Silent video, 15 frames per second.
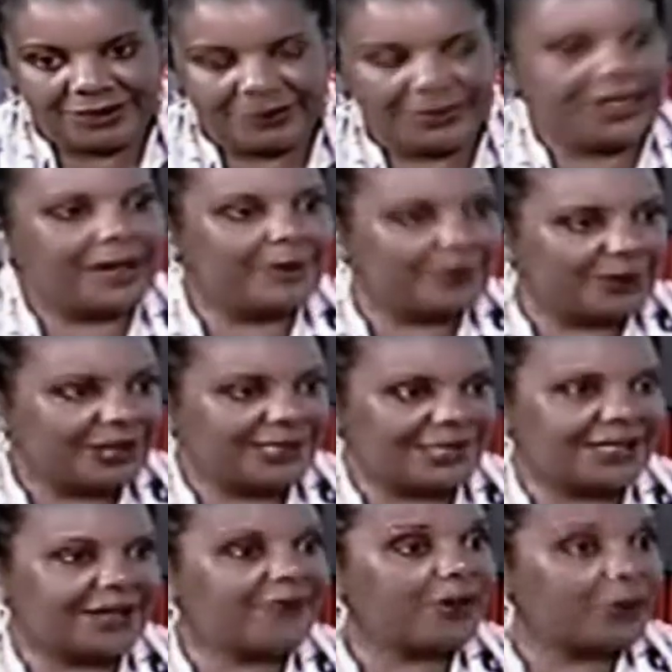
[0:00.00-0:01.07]
but I'm a
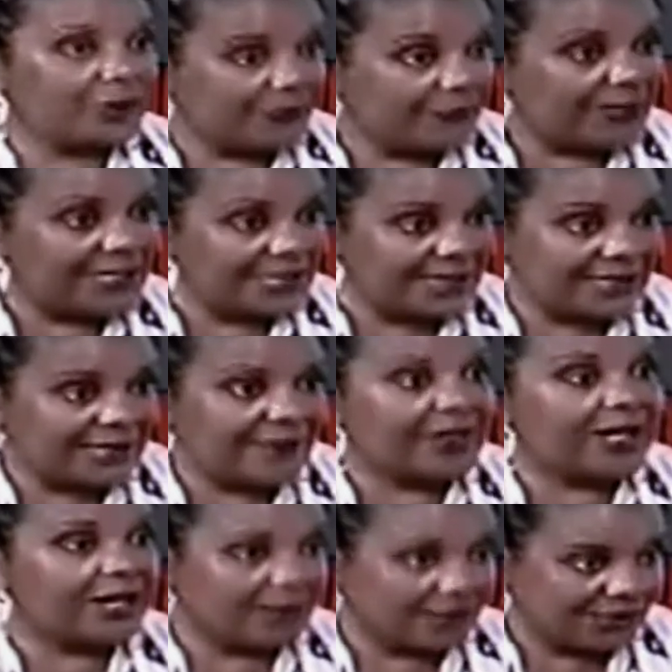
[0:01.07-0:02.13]
person, if I want to find out
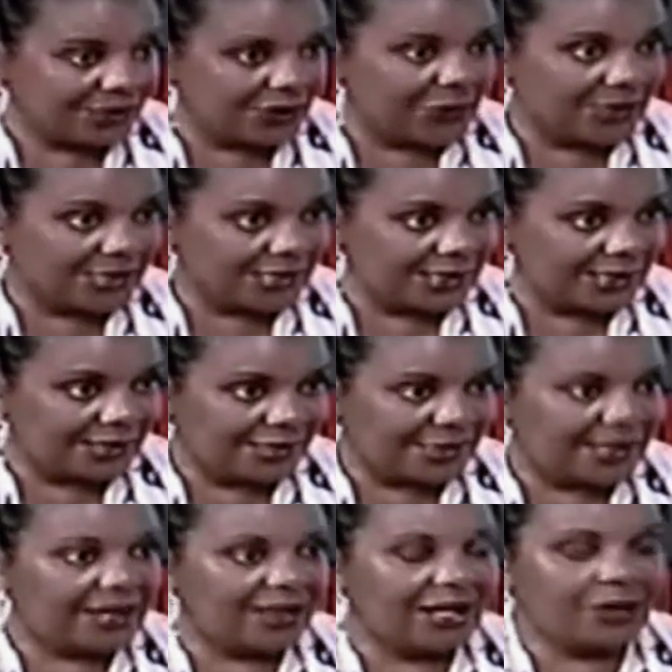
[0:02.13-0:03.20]
something, I'll ask you questions.
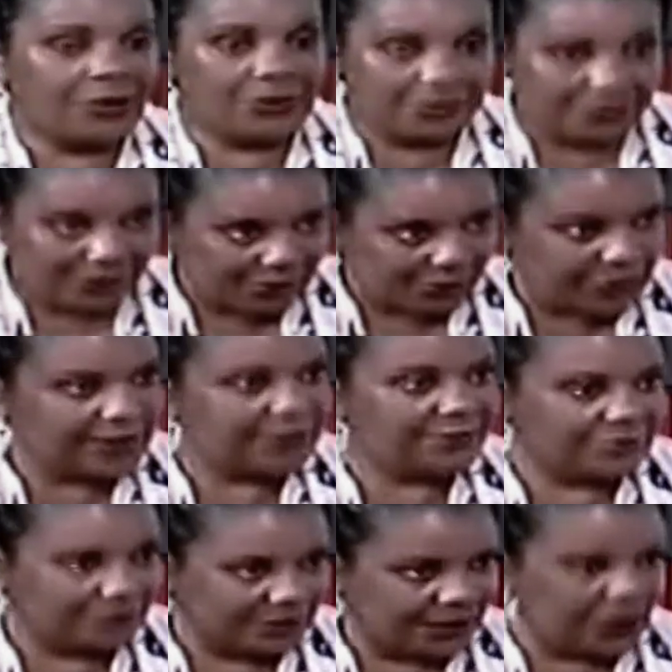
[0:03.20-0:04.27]
Yes. I will go
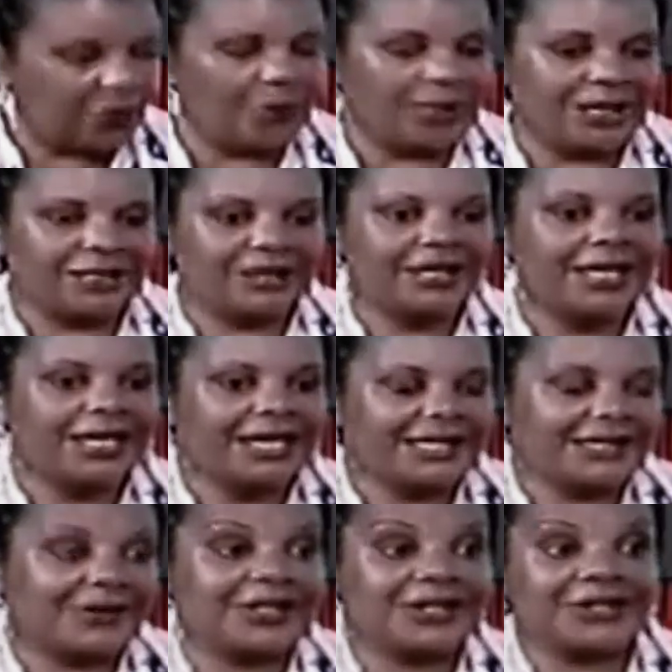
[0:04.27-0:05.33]
and inquire. Yeah.
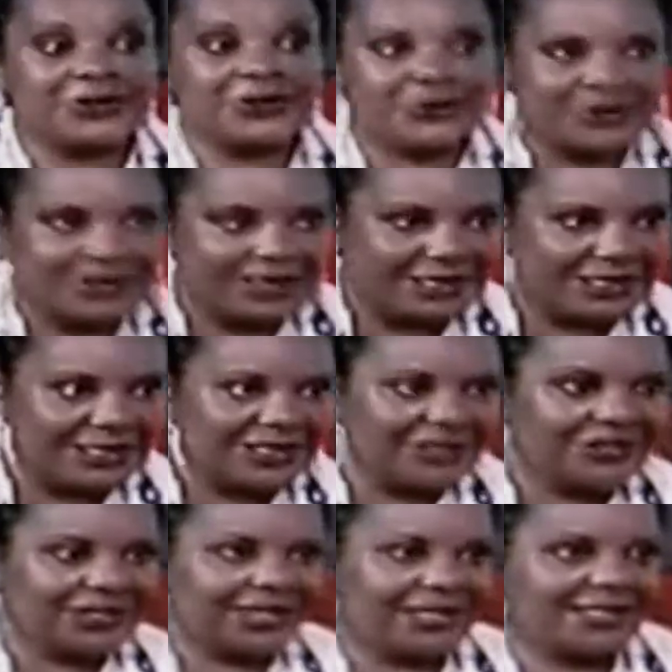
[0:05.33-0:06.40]
So I used to talk to the
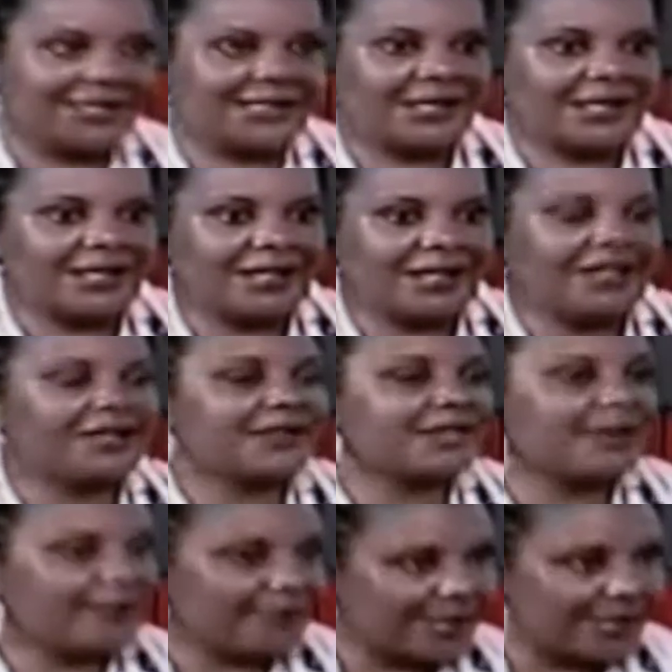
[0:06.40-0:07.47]
DJs. And
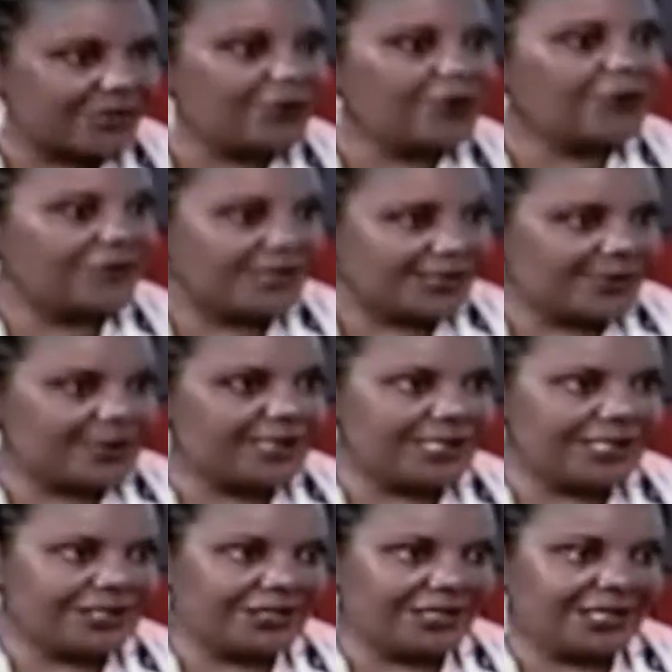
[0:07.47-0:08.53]
some of my school friends were
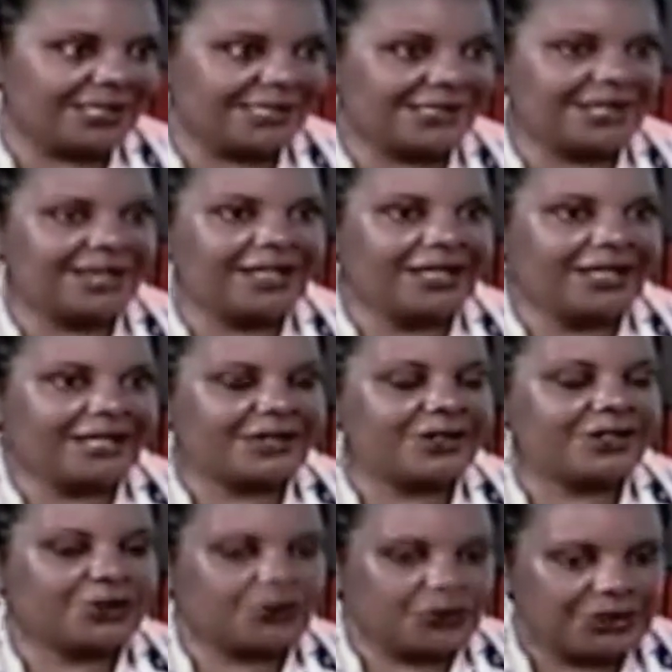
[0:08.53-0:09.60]
DJs. Yeah. So
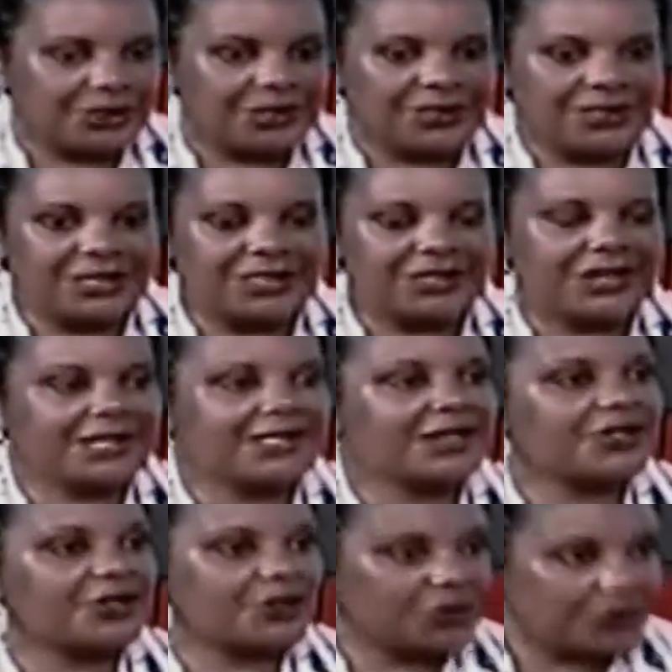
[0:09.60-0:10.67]
I talked to the DJs, I
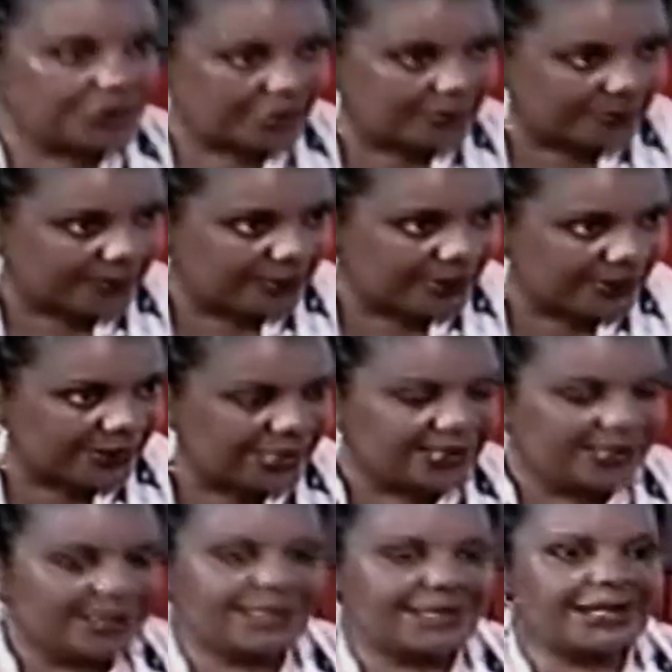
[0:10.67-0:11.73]
used to talk to the
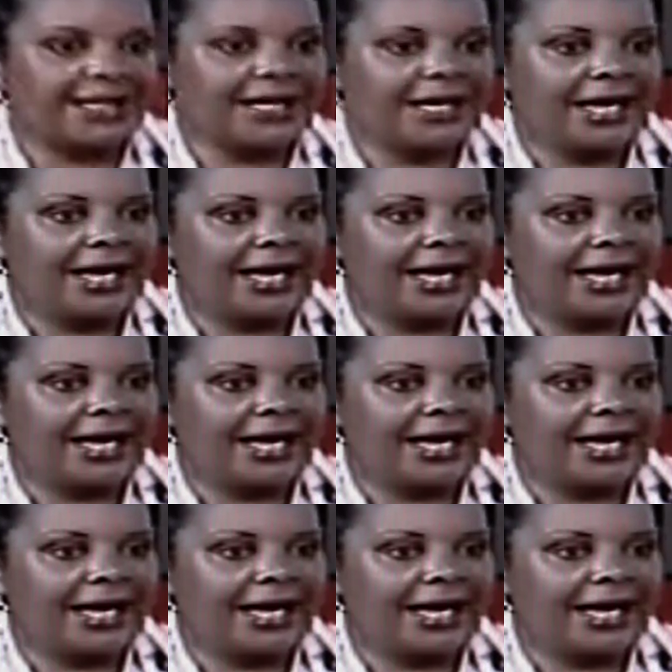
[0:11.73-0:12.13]
promoters. Yeah.